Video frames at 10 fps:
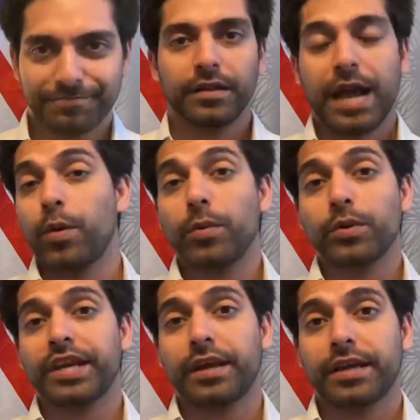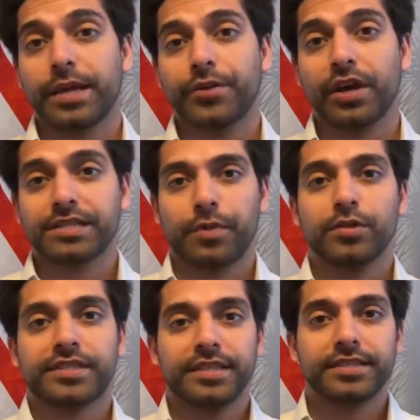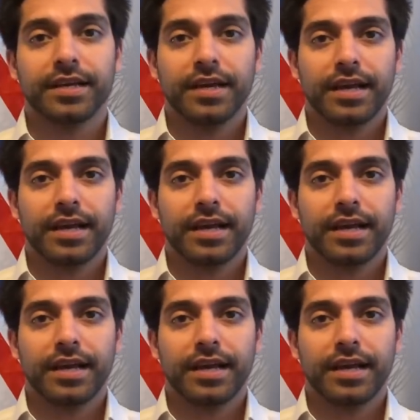Now, we will keep you guys posted,